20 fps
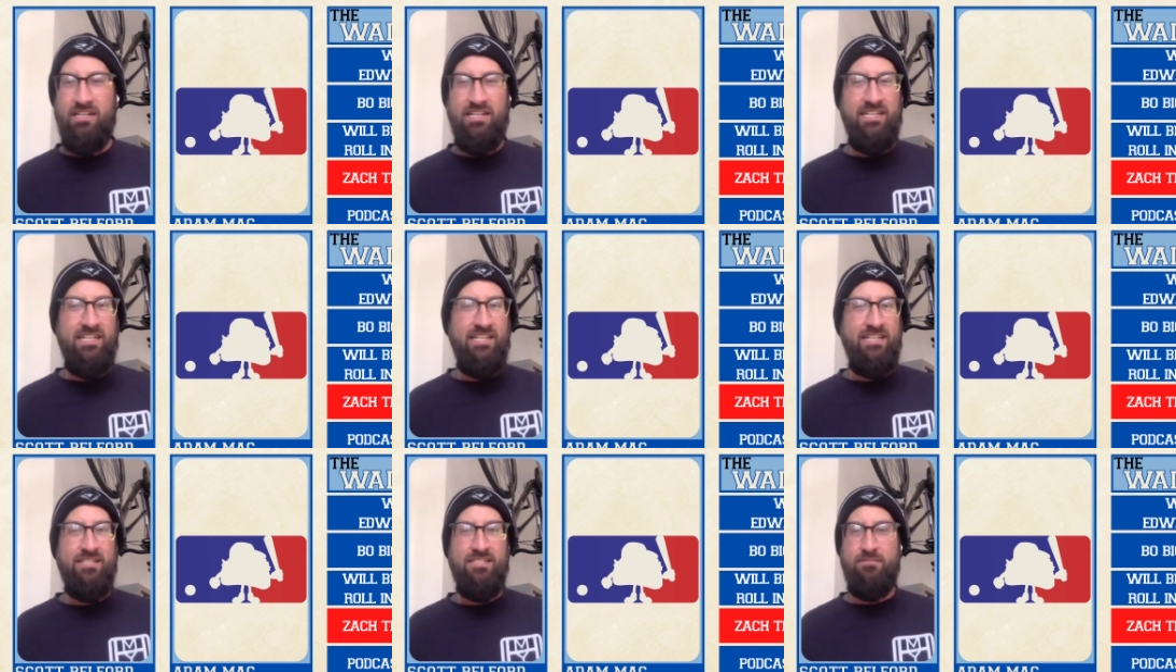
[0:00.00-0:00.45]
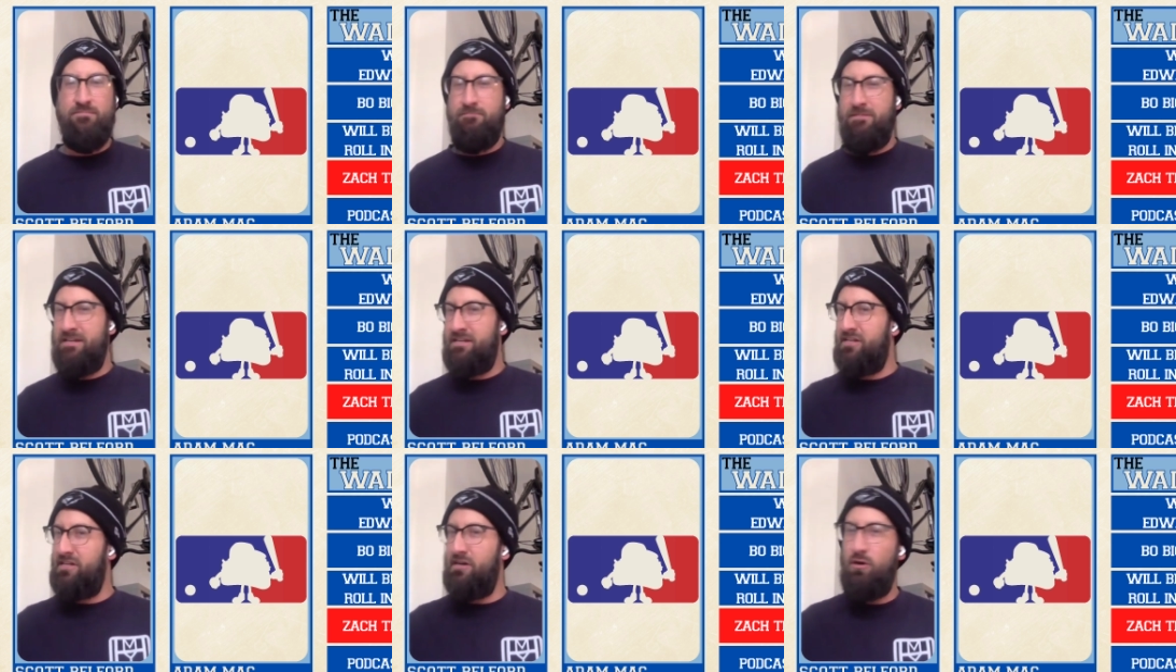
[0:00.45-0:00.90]
He has
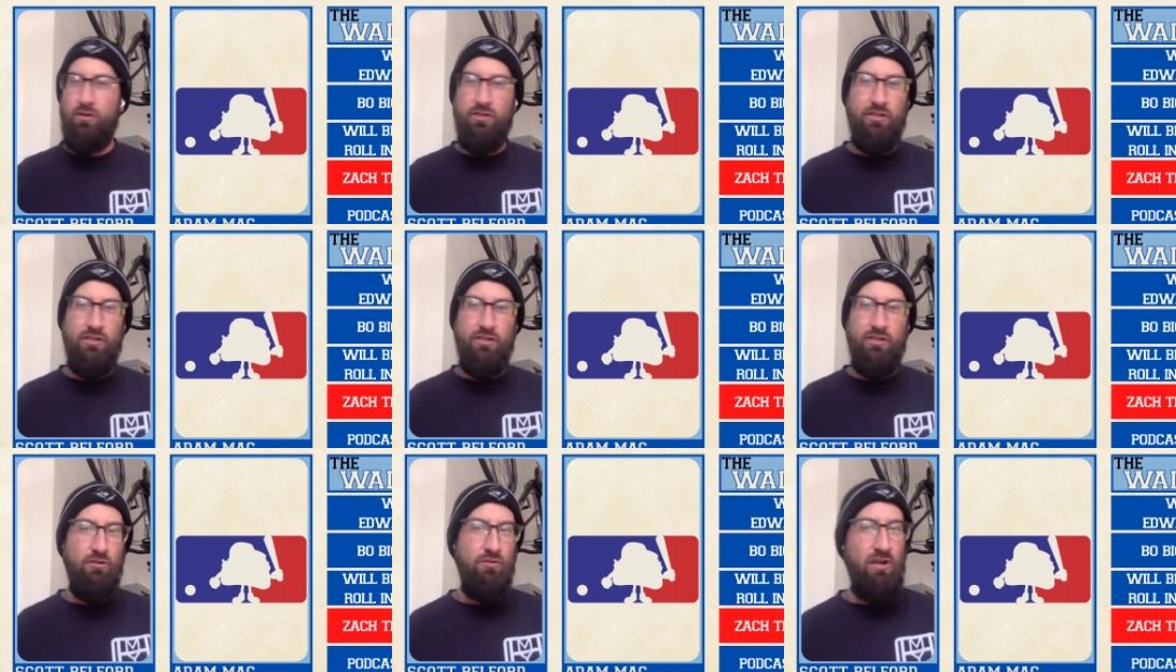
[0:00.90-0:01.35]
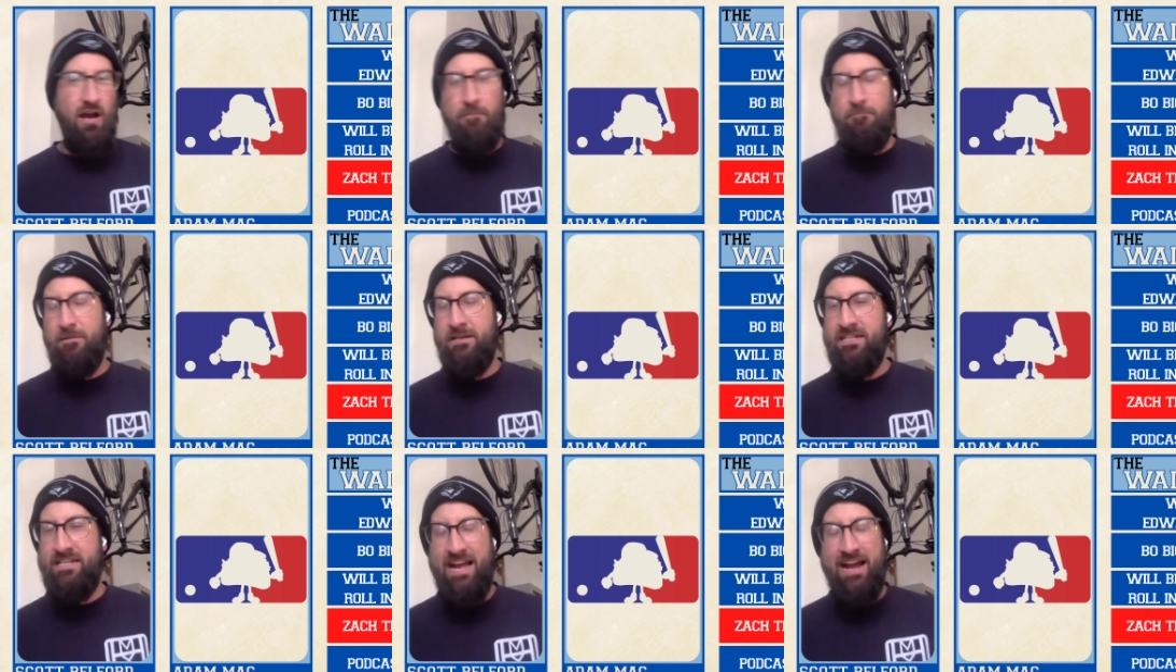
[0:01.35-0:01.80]
been yo-yoed up
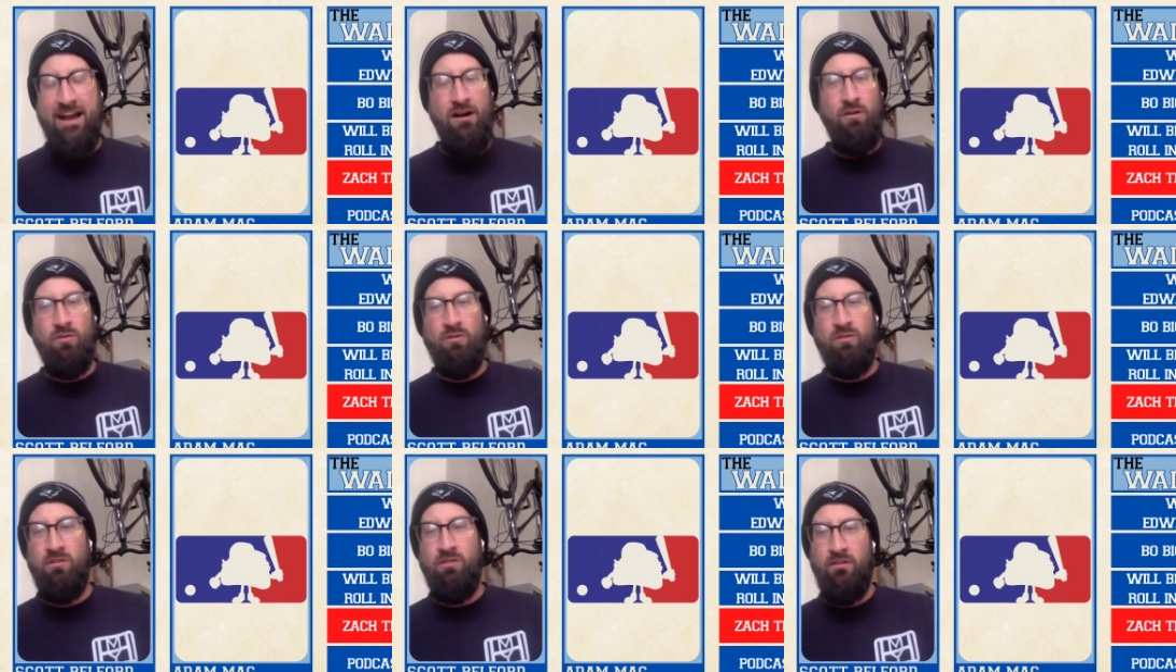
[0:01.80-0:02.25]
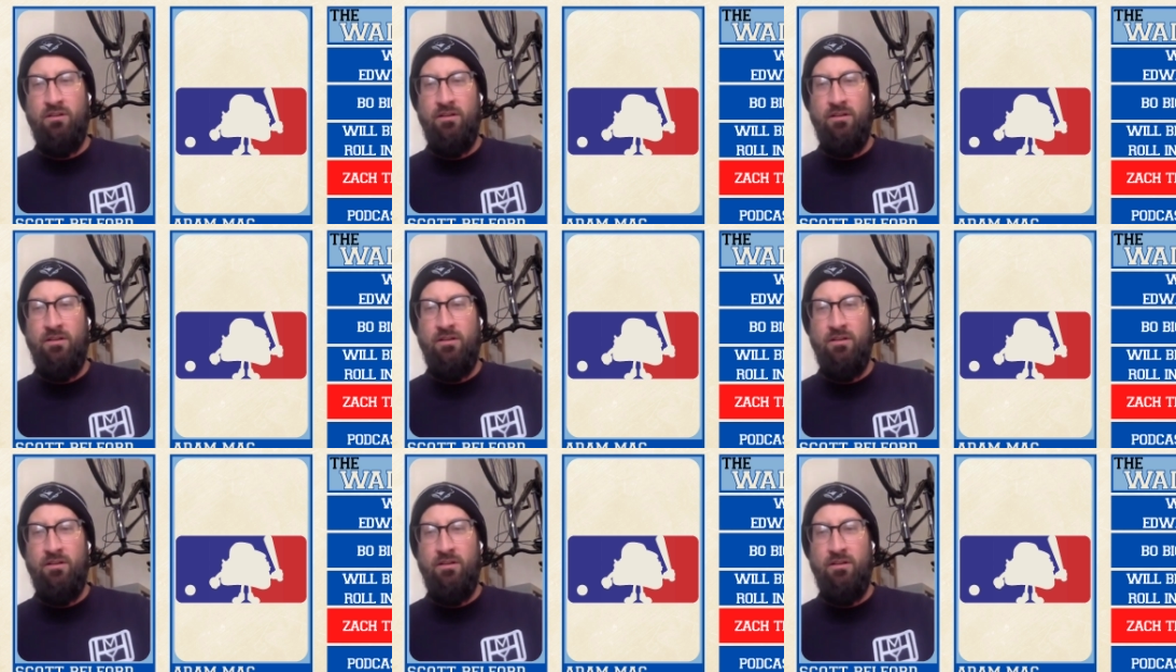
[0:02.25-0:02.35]
and down